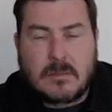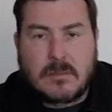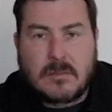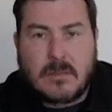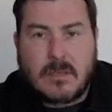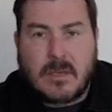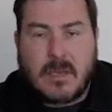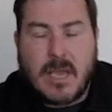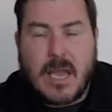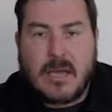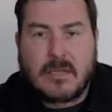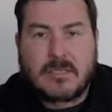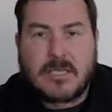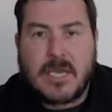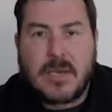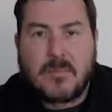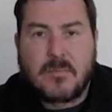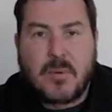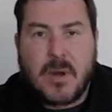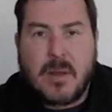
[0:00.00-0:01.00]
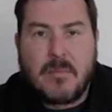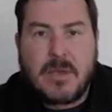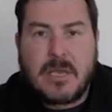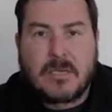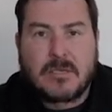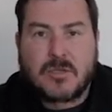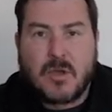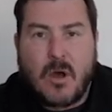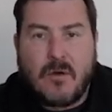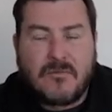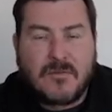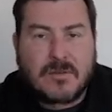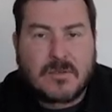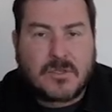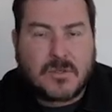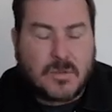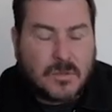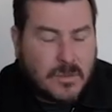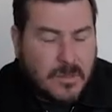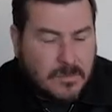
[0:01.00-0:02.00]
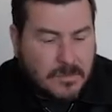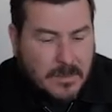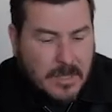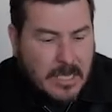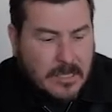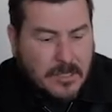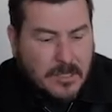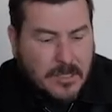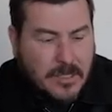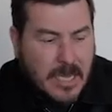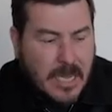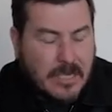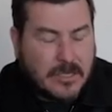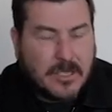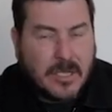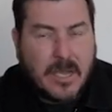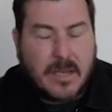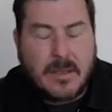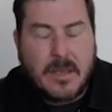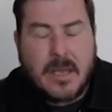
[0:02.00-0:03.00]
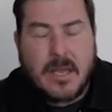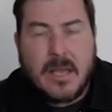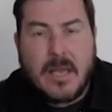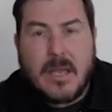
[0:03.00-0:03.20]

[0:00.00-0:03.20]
Gauteng Premier's office or the legislature,